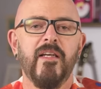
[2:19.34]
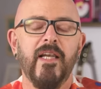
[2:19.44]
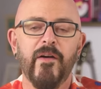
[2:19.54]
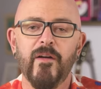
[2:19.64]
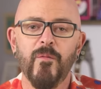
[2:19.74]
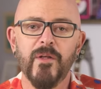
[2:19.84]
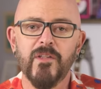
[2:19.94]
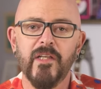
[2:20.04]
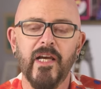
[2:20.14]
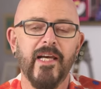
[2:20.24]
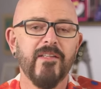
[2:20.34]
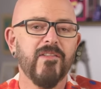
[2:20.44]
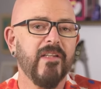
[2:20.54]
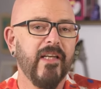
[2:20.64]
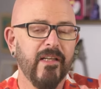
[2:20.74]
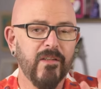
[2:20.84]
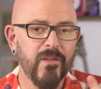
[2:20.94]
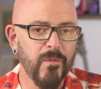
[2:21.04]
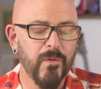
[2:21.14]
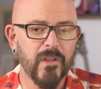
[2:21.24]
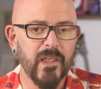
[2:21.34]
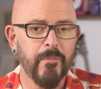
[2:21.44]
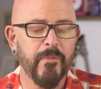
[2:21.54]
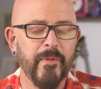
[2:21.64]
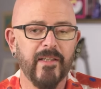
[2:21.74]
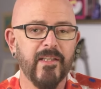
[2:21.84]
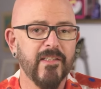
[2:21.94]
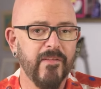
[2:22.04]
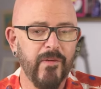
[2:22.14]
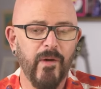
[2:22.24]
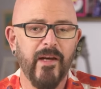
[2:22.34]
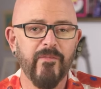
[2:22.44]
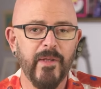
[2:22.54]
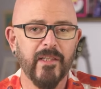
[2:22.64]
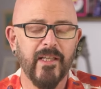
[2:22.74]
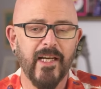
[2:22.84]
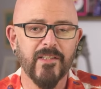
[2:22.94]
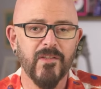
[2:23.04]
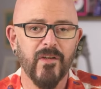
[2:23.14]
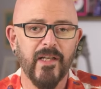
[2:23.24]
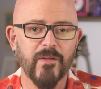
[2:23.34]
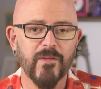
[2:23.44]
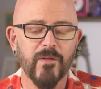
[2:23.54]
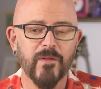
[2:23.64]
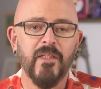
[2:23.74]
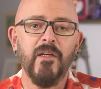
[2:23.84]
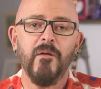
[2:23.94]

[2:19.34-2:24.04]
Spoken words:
Now, I don't want you guys to get too worked up about this if you have male cats in your household,